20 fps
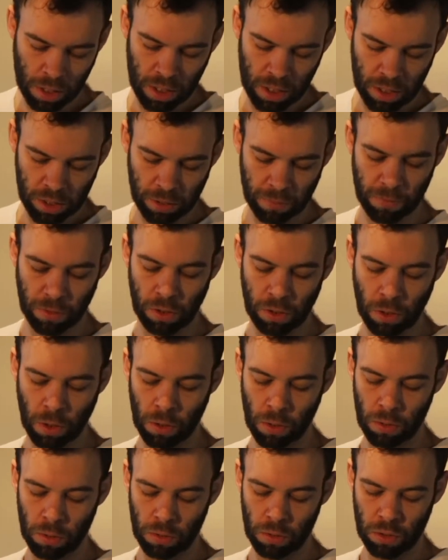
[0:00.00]
So if you
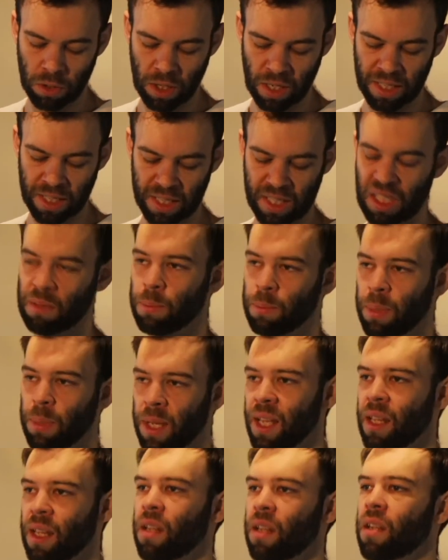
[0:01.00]
go and
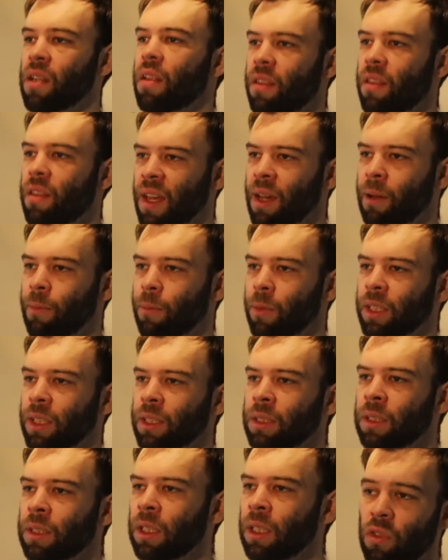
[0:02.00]
expand that one,
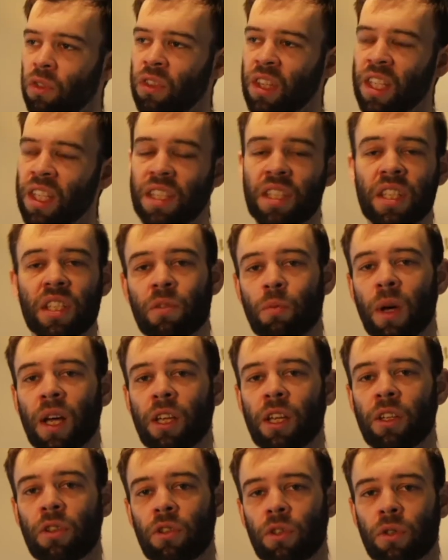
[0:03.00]
this is where
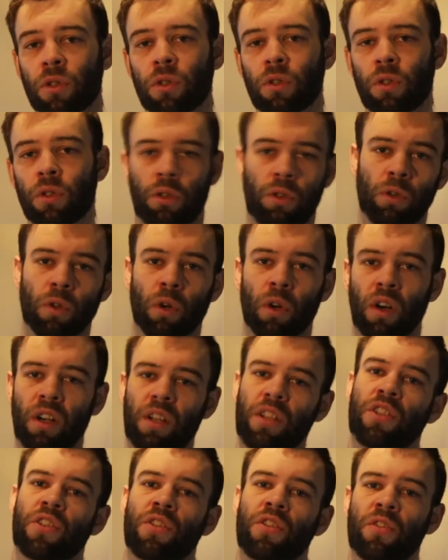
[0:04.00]
you do your
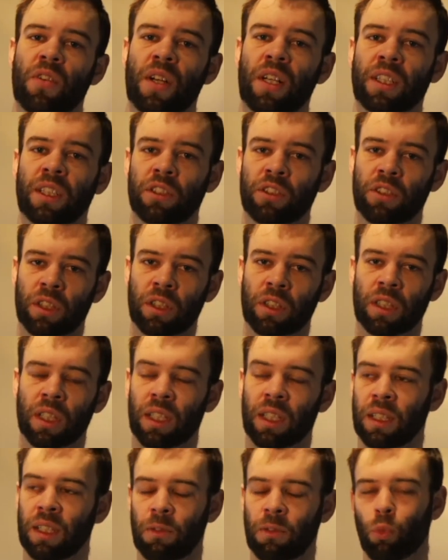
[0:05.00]
Australian dollar
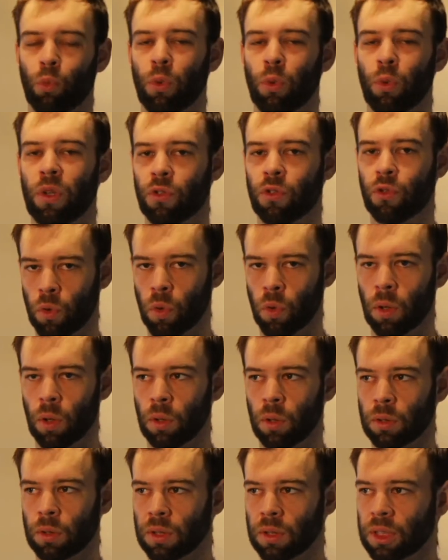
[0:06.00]

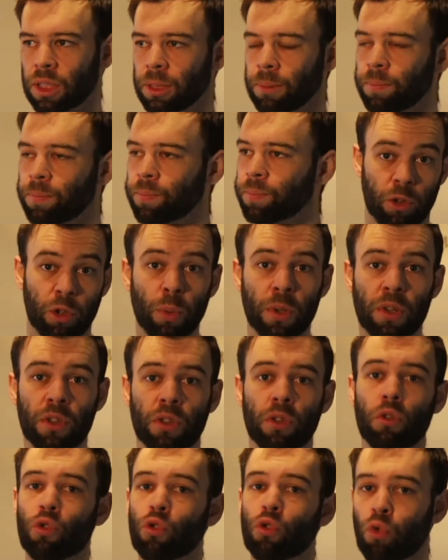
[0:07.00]
withdrawals. To
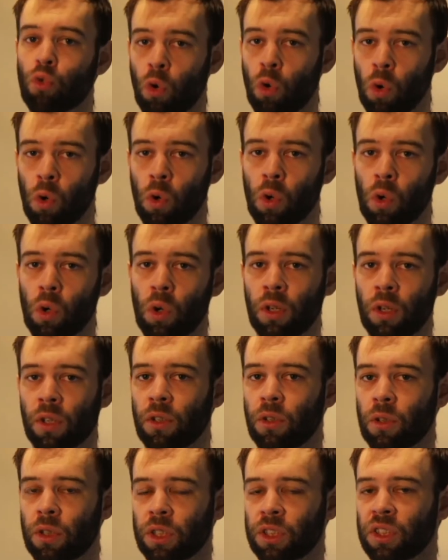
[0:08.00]
withdraw
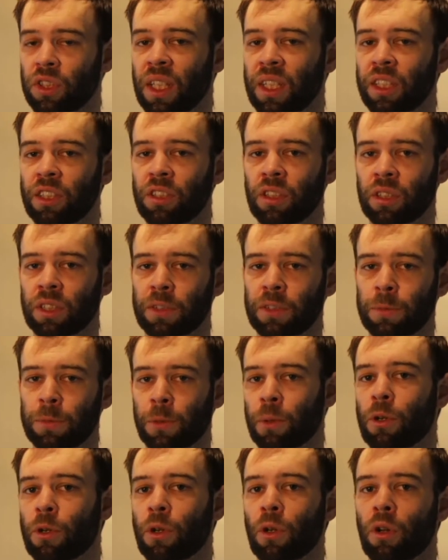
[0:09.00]
your Australian dollars from the
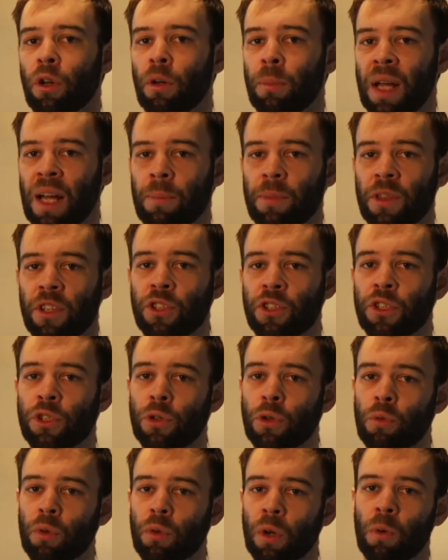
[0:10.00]
crypto.com app, there's
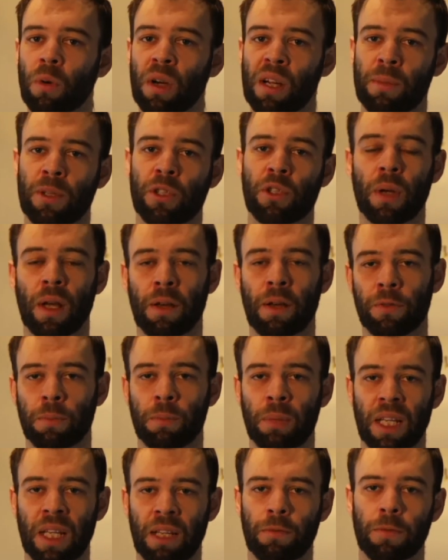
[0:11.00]
two requirements you have to
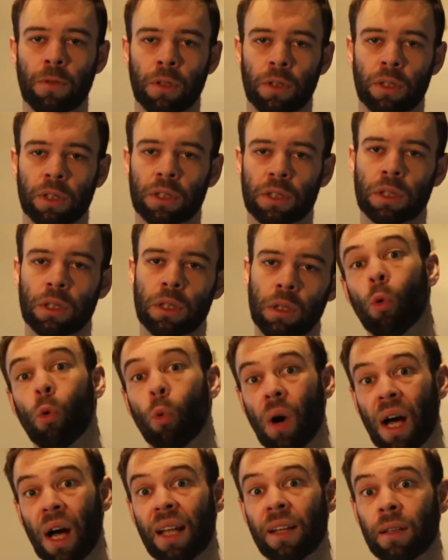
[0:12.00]
meet first.
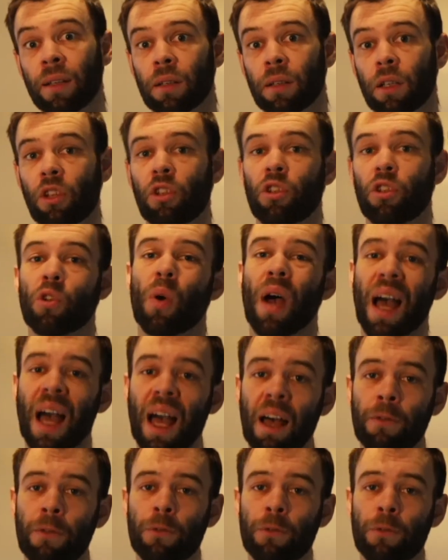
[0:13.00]
One, you have